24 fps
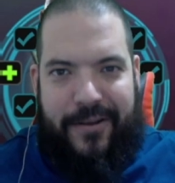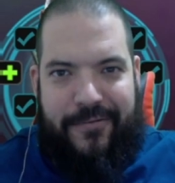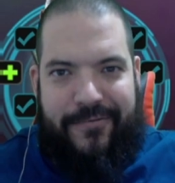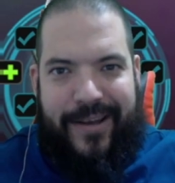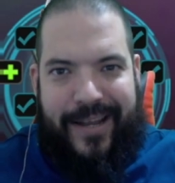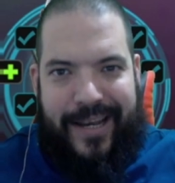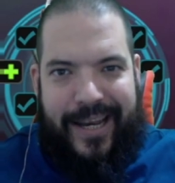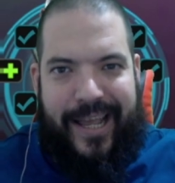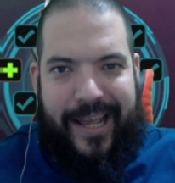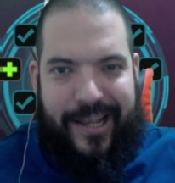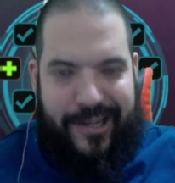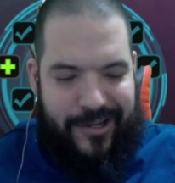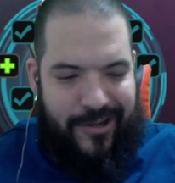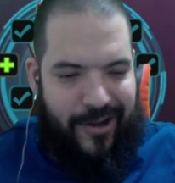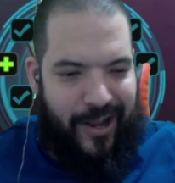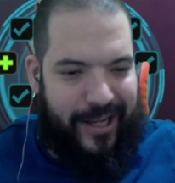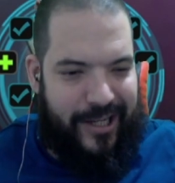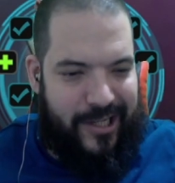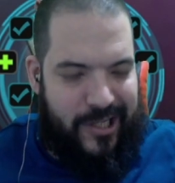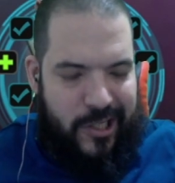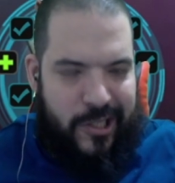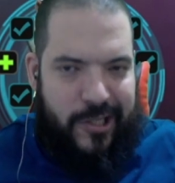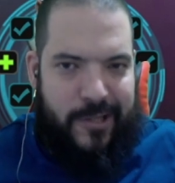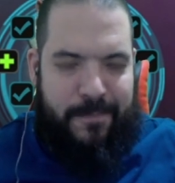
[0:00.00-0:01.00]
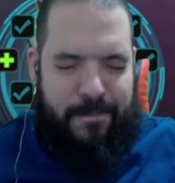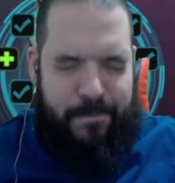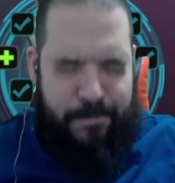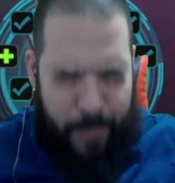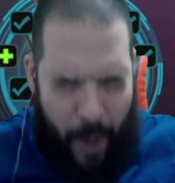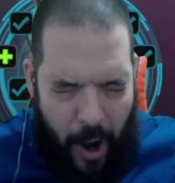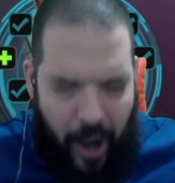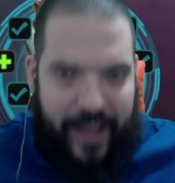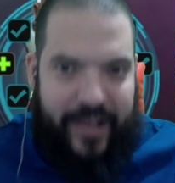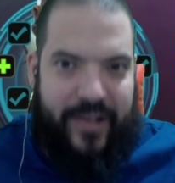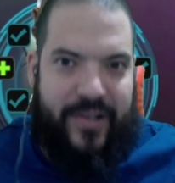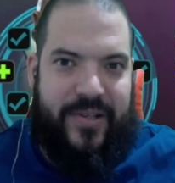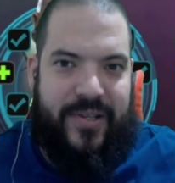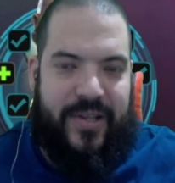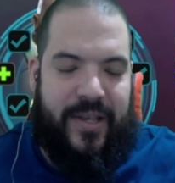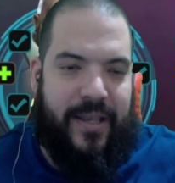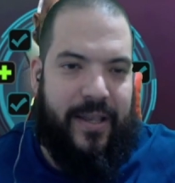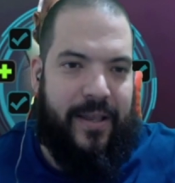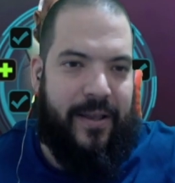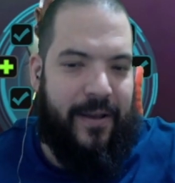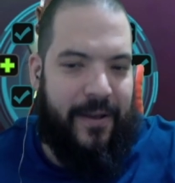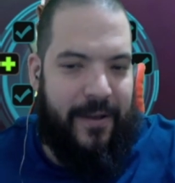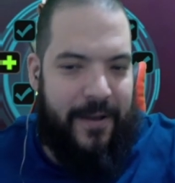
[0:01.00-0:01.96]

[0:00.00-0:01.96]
It really is, like, spicy.